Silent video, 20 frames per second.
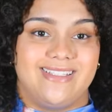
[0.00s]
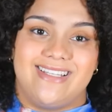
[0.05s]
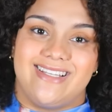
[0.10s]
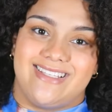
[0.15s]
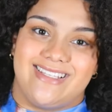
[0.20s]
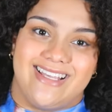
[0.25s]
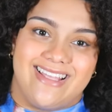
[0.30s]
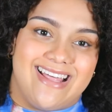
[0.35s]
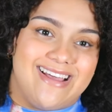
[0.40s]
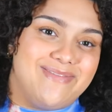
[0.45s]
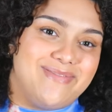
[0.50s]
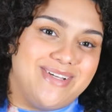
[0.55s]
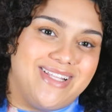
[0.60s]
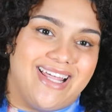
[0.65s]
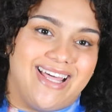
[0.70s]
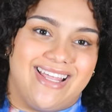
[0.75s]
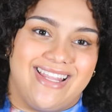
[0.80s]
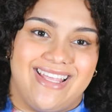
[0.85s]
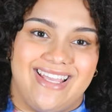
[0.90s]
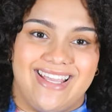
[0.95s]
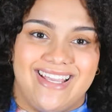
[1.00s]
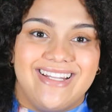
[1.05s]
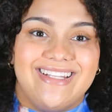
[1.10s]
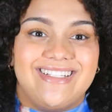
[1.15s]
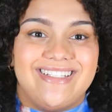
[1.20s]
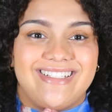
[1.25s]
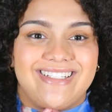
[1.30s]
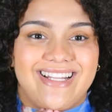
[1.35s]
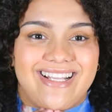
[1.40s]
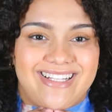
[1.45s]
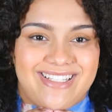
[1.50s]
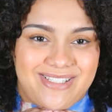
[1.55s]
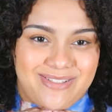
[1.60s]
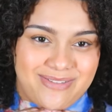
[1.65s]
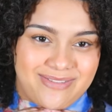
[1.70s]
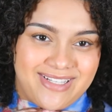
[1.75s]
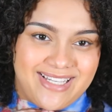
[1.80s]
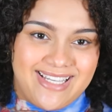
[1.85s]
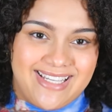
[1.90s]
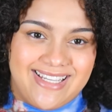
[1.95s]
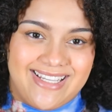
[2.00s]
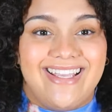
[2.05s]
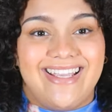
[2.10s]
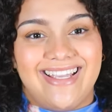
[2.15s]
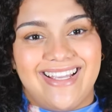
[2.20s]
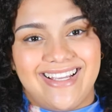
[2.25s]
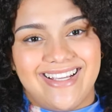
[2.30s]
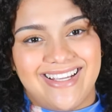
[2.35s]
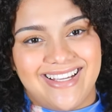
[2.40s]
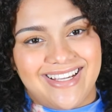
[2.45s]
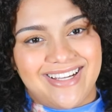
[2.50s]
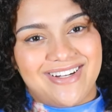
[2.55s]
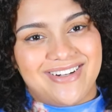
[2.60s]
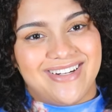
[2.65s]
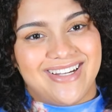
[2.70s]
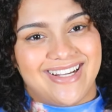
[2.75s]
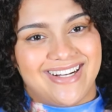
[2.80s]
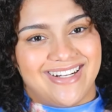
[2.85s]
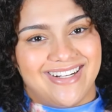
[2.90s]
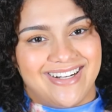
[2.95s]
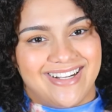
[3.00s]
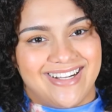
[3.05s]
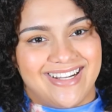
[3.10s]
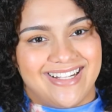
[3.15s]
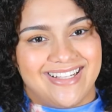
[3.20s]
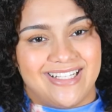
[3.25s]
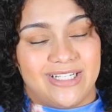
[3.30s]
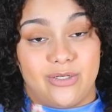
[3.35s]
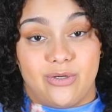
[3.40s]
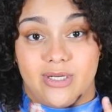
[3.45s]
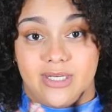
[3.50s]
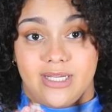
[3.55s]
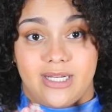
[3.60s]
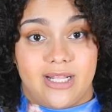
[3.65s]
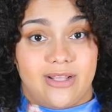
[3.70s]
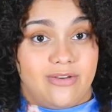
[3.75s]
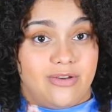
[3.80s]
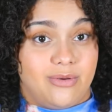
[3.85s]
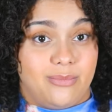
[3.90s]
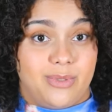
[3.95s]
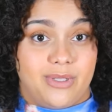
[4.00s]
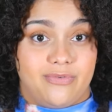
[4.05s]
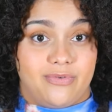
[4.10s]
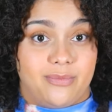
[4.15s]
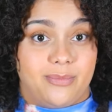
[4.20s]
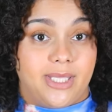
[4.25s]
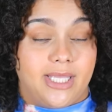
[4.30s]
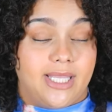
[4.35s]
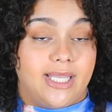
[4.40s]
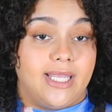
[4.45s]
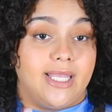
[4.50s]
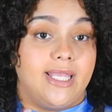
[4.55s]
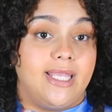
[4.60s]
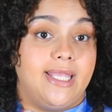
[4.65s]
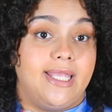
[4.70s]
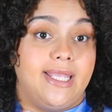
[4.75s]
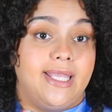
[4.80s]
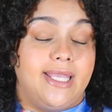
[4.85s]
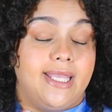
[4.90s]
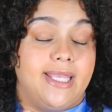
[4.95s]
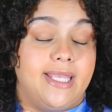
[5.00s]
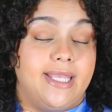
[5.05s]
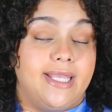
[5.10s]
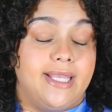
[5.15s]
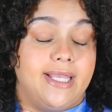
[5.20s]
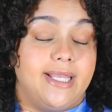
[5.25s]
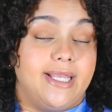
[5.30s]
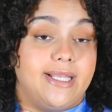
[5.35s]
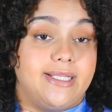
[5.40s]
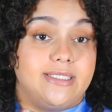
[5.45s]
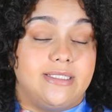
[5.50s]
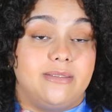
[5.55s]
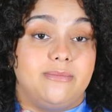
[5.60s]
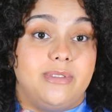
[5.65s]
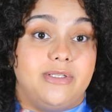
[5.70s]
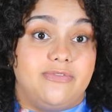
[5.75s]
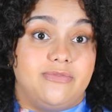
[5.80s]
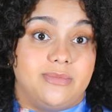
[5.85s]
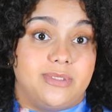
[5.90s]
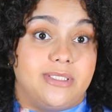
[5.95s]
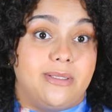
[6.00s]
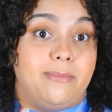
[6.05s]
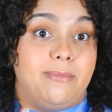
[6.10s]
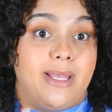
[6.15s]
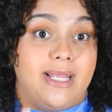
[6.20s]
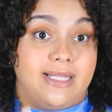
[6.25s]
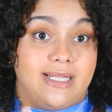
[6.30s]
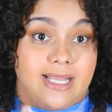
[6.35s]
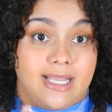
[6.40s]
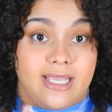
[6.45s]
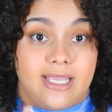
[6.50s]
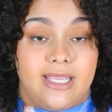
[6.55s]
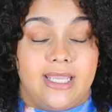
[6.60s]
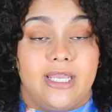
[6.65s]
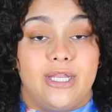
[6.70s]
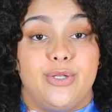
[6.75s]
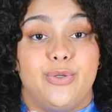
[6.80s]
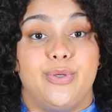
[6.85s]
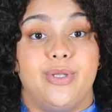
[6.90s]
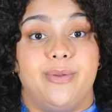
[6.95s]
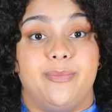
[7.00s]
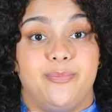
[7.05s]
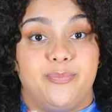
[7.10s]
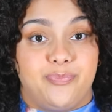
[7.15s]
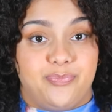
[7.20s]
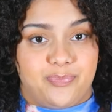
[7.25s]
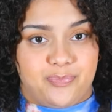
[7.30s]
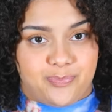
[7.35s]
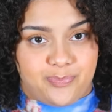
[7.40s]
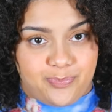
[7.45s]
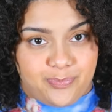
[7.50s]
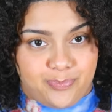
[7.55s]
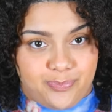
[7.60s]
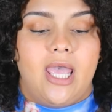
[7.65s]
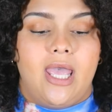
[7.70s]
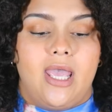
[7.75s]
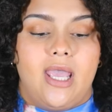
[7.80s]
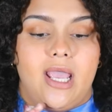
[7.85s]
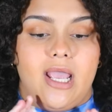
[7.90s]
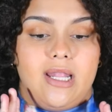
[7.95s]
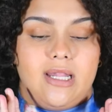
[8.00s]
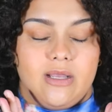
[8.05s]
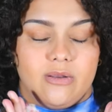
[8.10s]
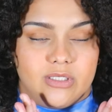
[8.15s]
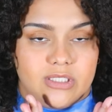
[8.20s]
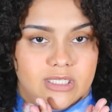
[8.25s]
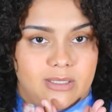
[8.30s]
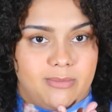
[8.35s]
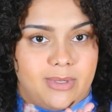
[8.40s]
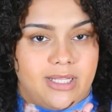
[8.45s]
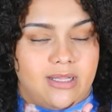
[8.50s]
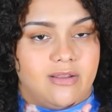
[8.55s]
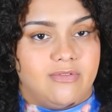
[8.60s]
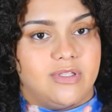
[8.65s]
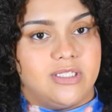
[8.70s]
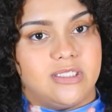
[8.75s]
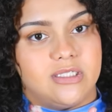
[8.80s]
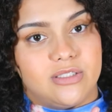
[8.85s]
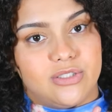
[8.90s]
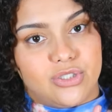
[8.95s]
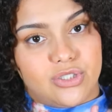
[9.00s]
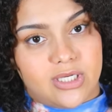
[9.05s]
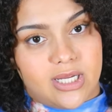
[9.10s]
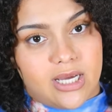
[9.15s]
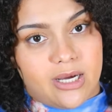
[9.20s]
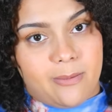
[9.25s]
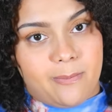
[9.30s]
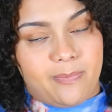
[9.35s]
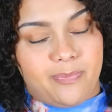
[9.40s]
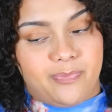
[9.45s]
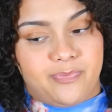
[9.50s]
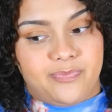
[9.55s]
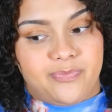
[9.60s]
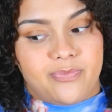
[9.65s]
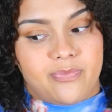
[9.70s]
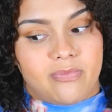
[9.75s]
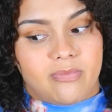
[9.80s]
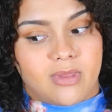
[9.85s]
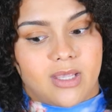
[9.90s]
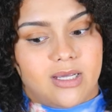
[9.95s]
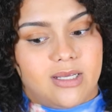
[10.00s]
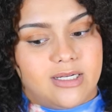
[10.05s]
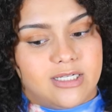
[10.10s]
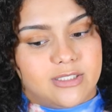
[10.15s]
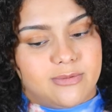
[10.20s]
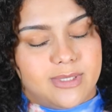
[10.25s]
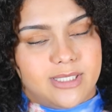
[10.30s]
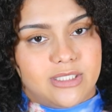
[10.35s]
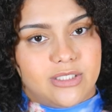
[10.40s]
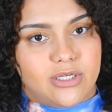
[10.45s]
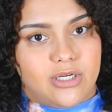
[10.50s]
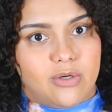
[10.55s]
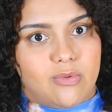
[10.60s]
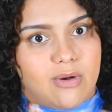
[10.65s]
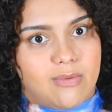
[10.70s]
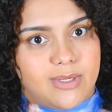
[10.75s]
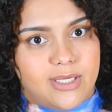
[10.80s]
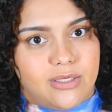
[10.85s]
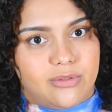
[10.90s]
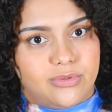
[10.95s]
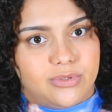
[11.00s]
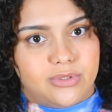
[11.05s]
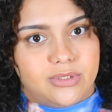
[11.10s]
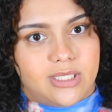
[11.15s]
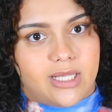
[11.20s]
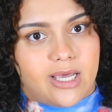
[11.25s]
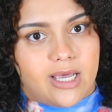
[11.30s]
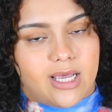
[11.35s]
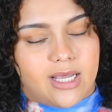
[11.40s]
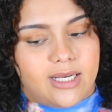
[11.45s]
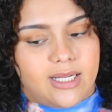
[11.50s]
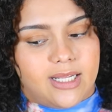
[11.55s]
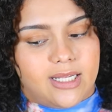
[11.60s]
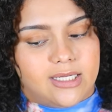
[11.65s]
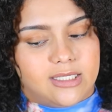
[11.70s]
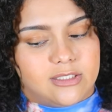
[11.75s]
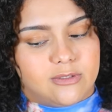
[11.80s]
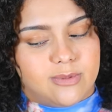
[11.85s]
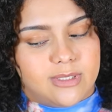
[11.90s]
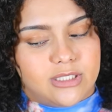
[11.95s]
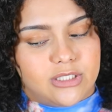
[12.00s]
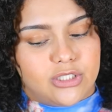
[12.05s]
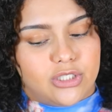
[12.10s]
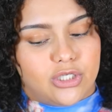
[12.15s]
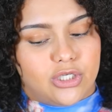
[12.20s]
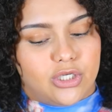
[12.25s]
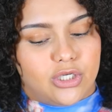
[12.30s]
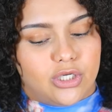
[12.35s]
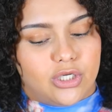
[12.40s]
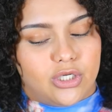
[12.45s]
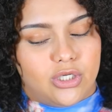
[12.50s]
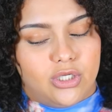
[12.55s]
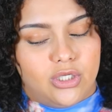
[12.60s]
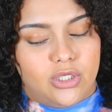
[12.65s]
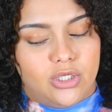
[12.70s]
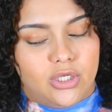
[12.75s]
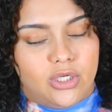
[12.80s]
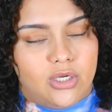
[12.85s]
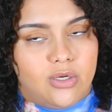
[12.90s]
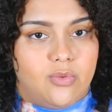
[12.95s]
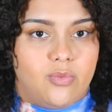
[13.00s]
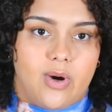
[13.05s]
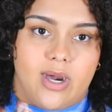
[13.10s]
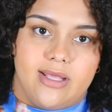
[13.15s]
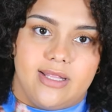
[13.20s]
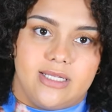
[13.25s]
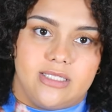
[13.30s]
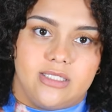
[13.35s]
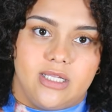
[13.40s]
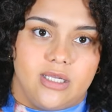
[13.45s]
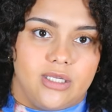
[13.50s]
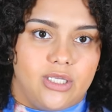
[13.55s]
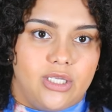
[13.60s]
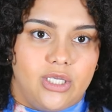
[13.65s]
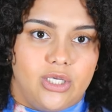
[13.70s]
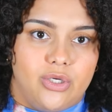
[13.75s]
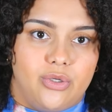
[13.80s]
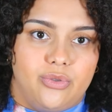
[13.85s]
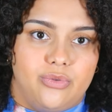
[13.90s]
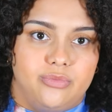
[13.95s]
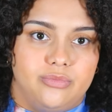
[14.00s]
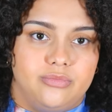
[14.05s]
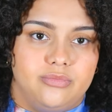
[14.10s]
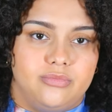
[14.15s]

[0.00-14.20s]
to say that politely and, and sweet, he, he gonna get a knock at the door and it ain't gonna be for me it's gonna be from some men that can handle him. And I'll sit my lovely sister down and explain to her why we don't do that and explain to her why that's not cute